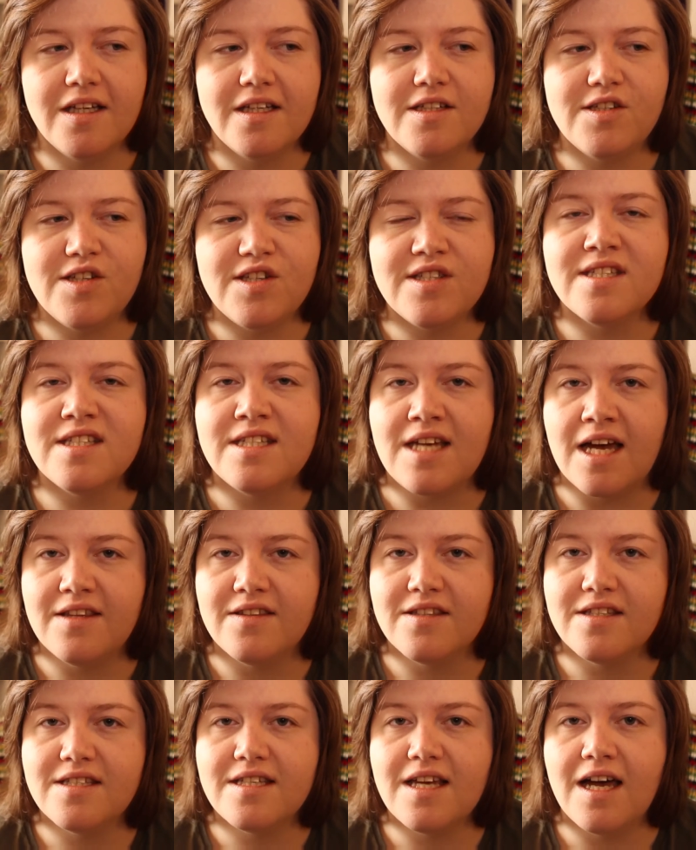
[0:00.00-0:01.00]
she's
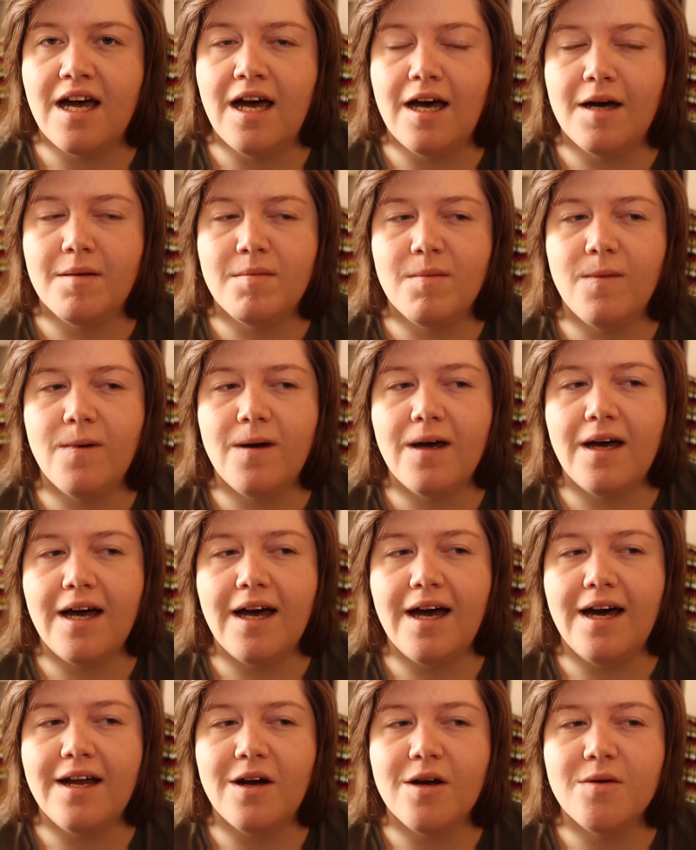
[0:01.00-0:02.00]
intense. And
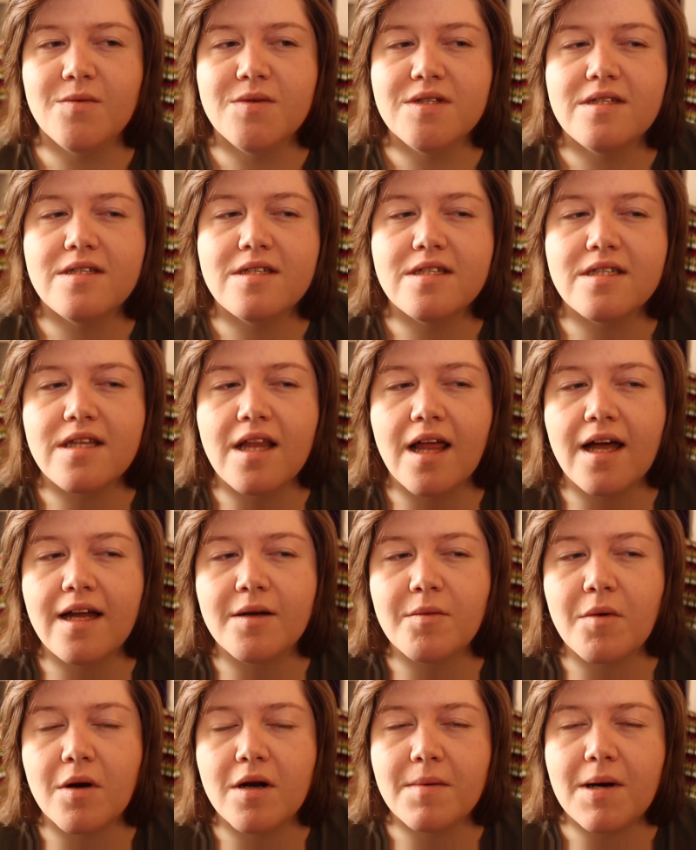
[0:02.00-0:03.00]
I was
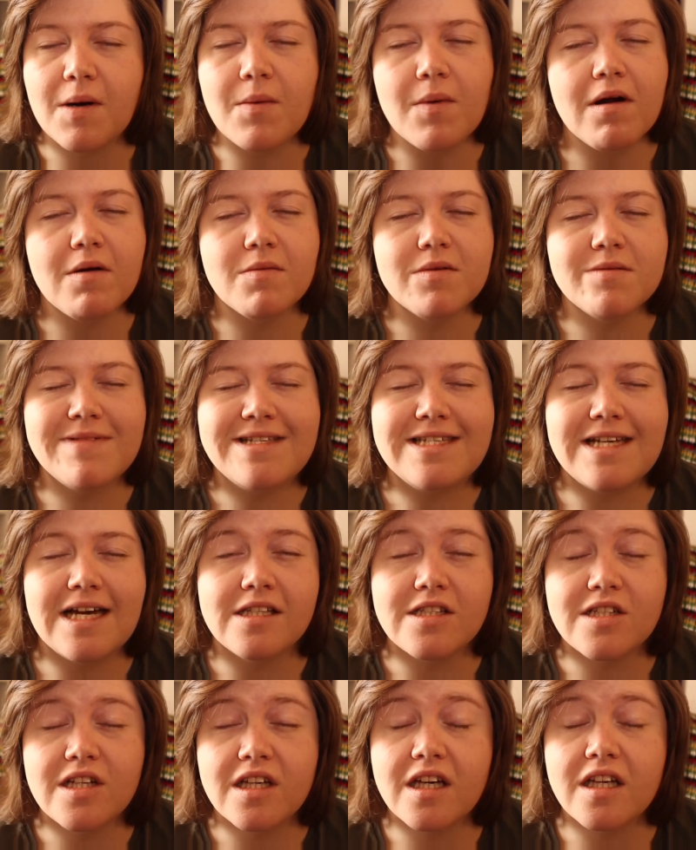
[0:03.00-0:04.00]
slightly worried about where it was
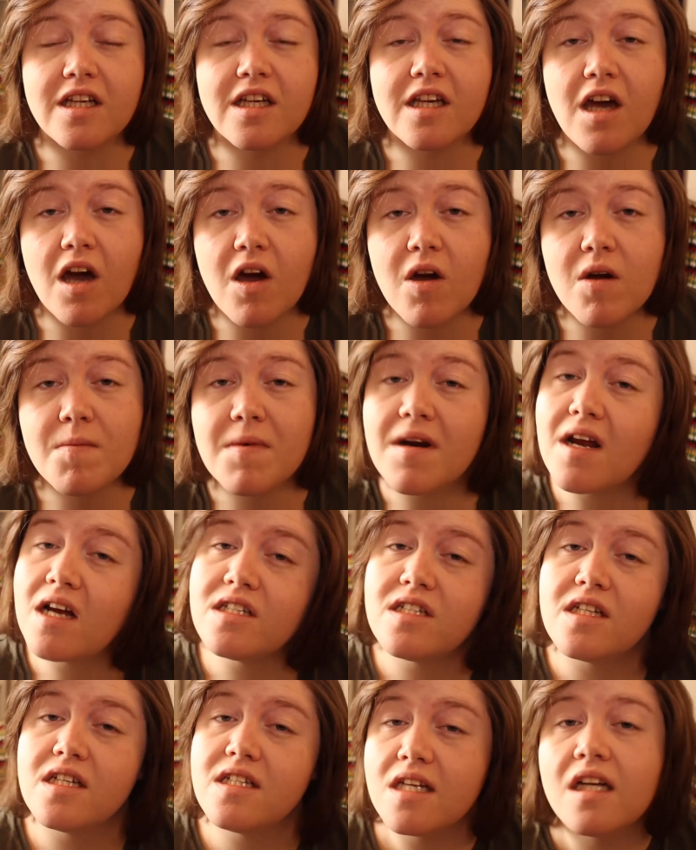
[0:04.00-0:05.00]
potentially going to go, but
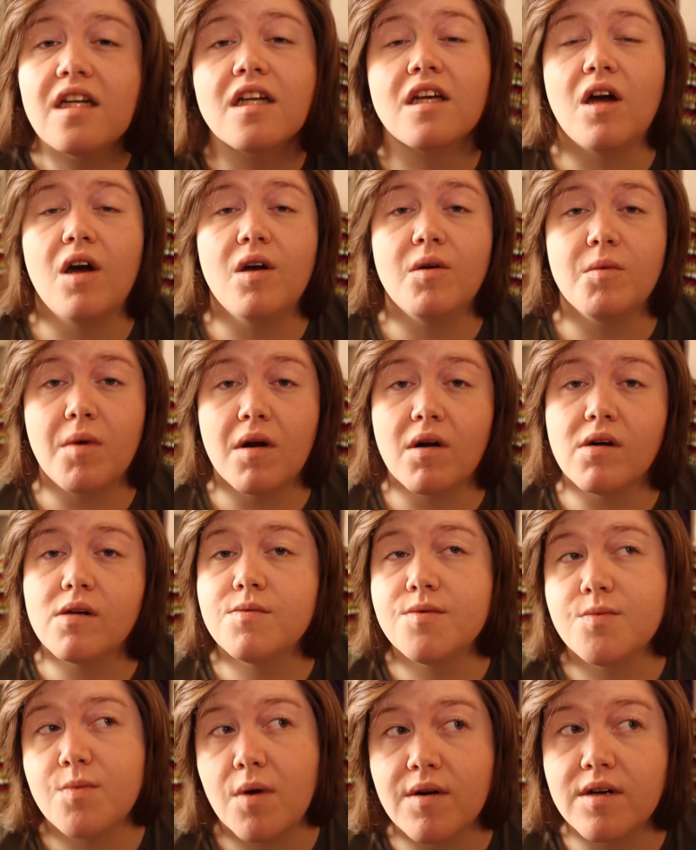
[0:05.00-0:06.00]
actually it didn't go where I
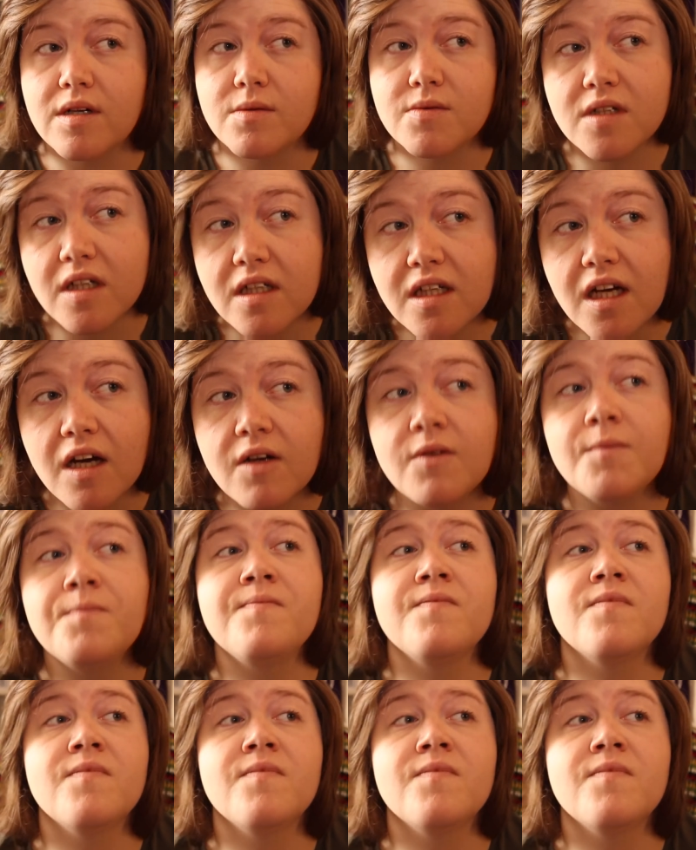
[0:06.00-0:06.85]
was worried it was going to go.